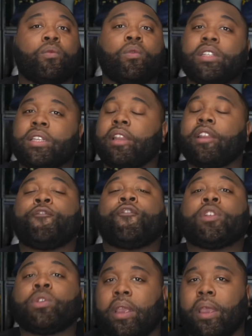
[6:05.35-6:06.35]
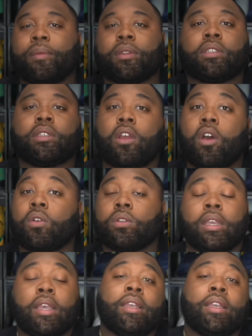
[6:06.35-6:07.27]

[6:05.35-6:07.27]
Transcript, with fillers: we've seen official images of those.